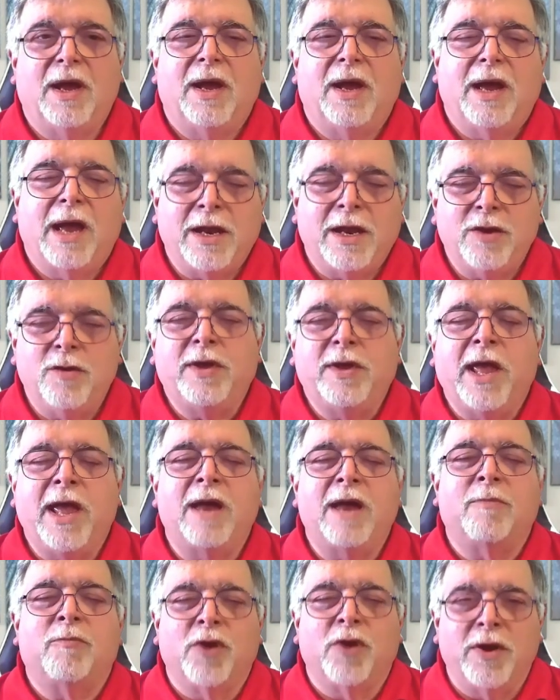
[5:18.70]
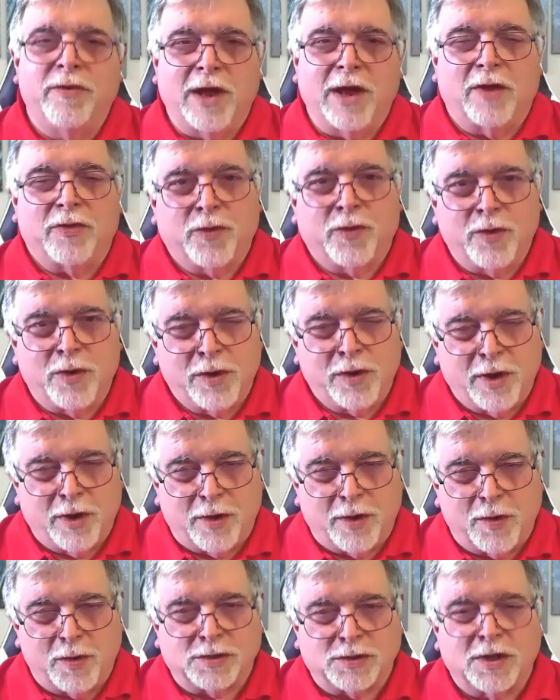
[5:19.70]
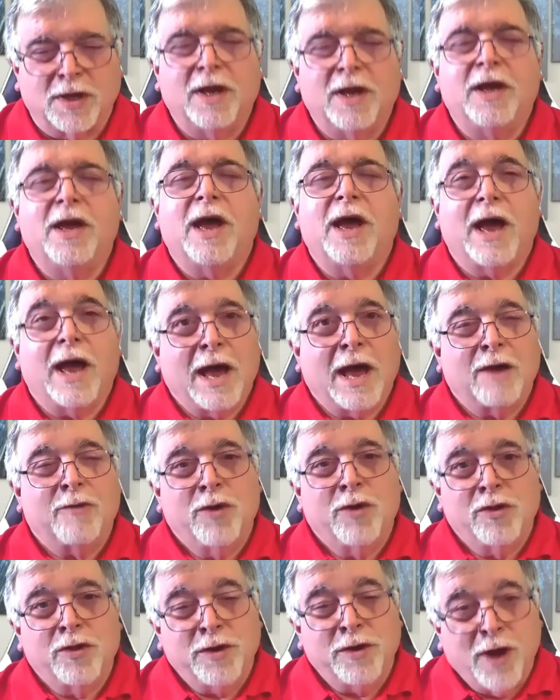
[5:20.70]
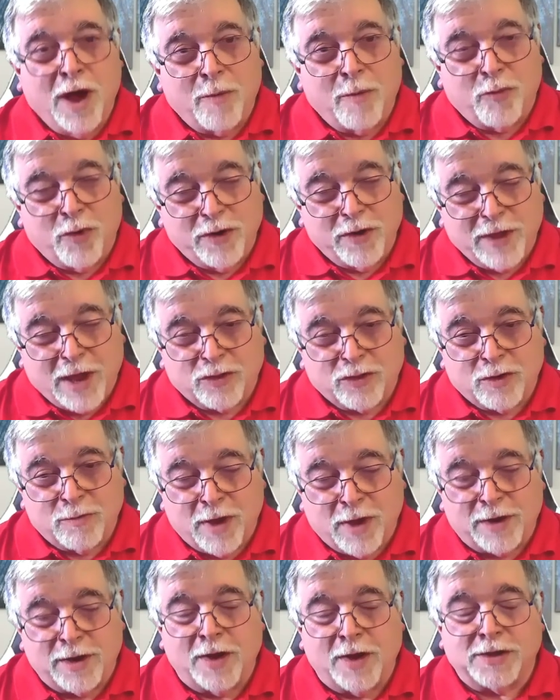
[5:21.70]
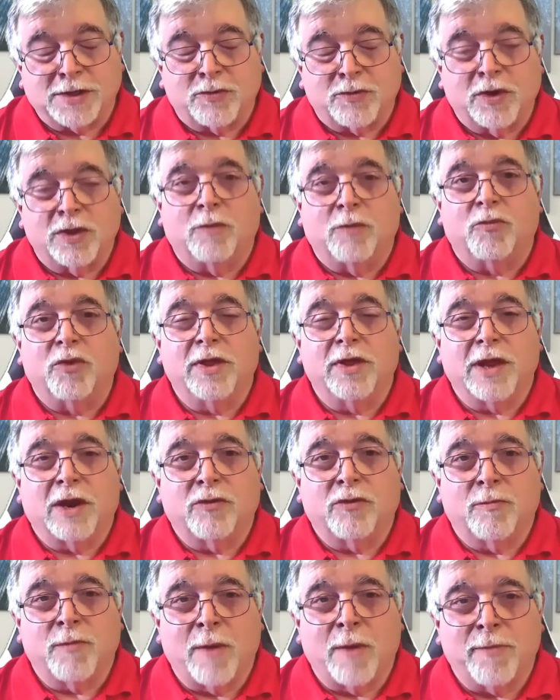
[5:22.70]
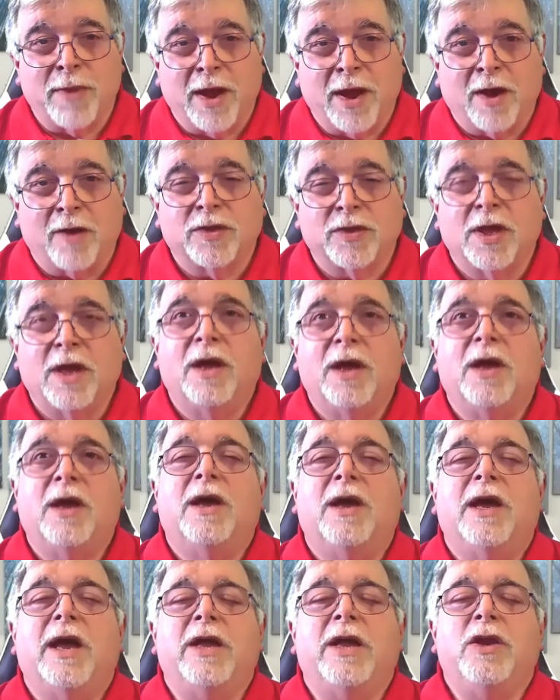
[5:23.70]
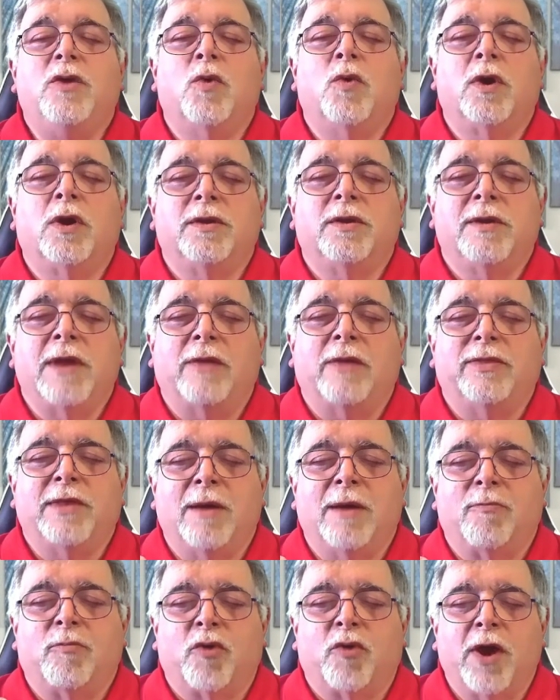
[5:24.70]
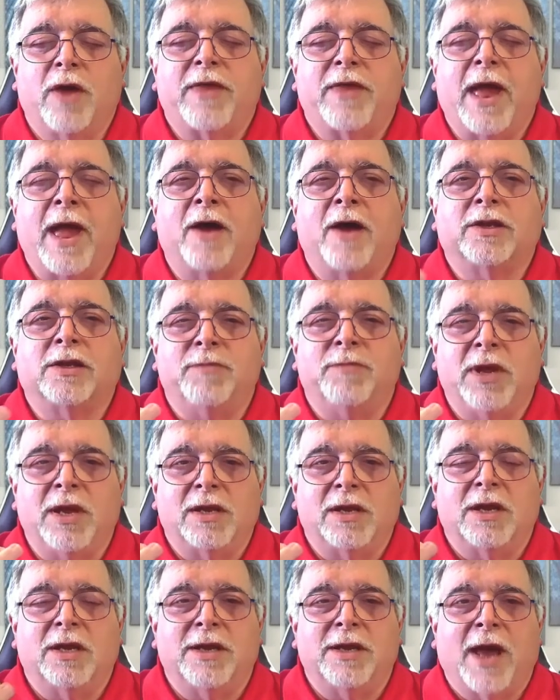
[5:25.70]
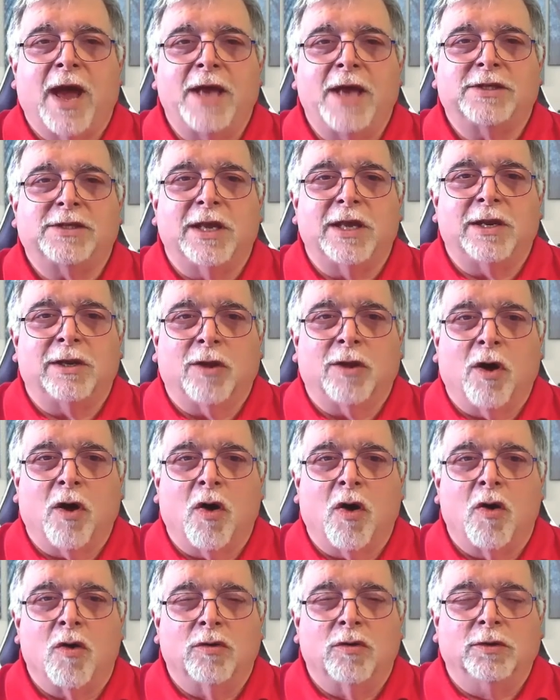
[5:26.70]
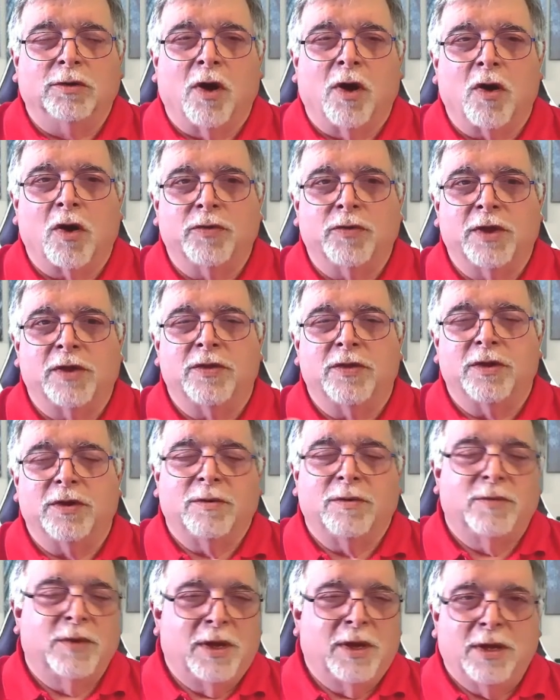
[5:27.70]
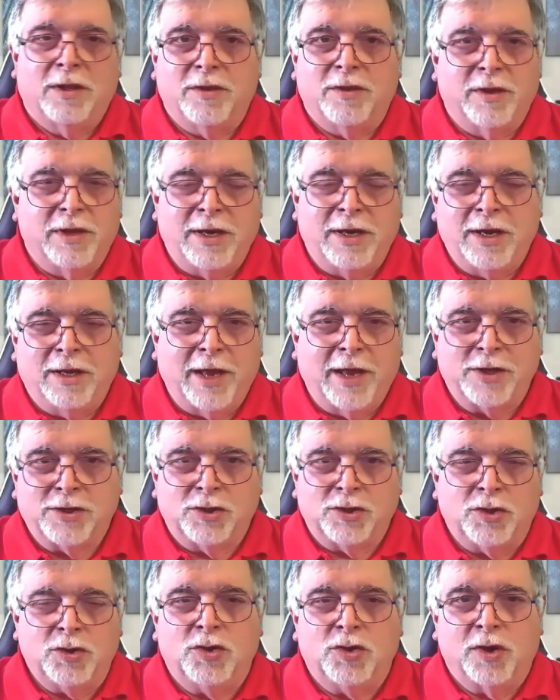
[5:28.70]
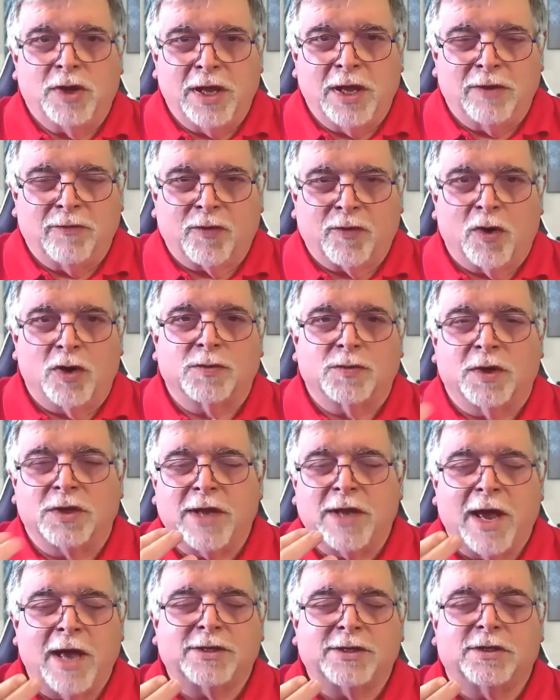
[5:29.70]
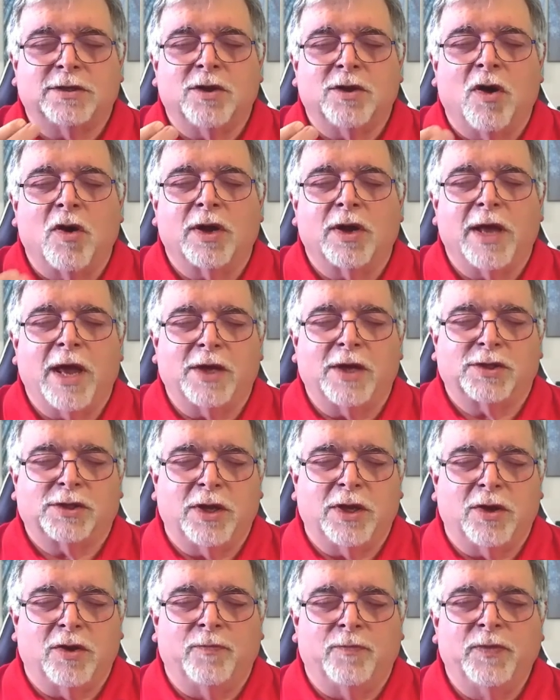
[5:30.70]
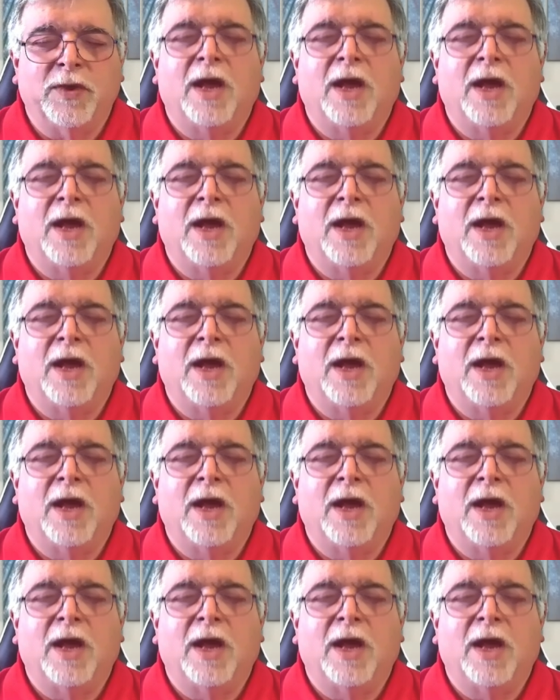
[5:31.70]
And you can breathe out through your nose. I'd rather not breathe out through my nose. I'd rather breathe out through my mouth. And you want to have that breath out to be nice and long, longer than the inhalations you took in first, but nice long exhale.